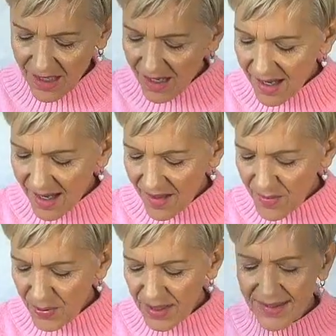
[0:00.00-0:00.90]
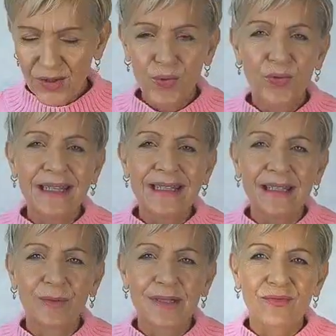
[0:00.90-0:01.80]
The personal
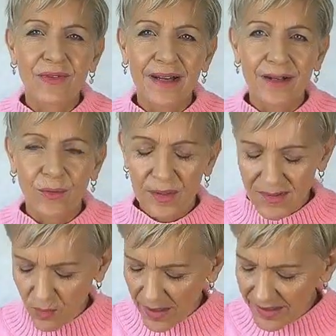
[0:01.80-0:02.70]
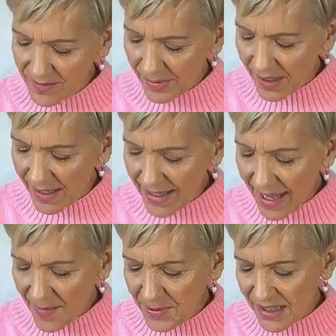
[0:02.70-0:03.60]
reading was won by
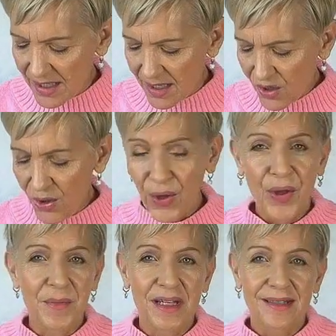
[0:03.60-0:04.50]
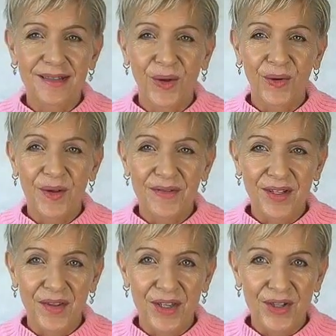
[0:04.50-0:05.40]
Happy Hermit. So whoever's
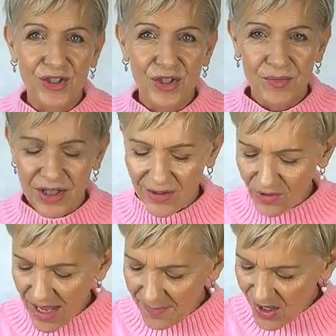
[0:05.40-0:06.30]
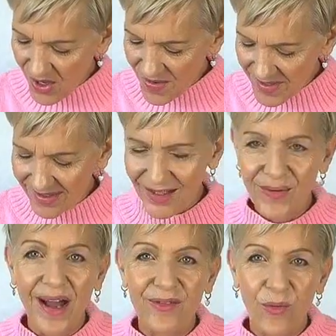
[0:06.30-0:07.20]
got the YouTube channel Happy Hermit, you
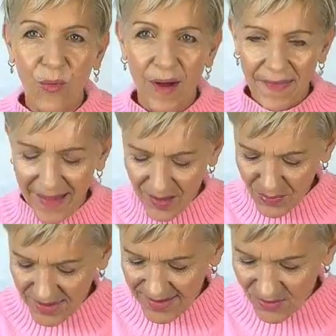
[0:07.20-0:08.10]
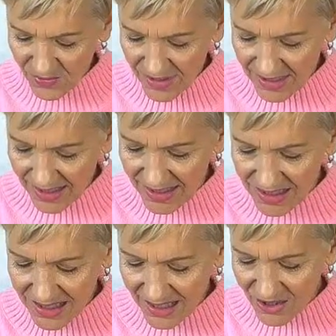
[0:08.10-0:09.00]
have won that personal reading. Get
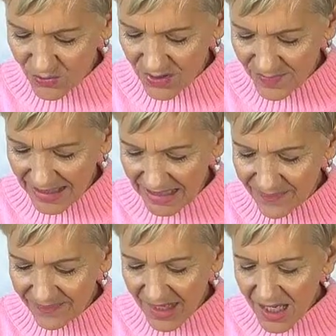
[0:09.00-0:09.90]
in touch with me.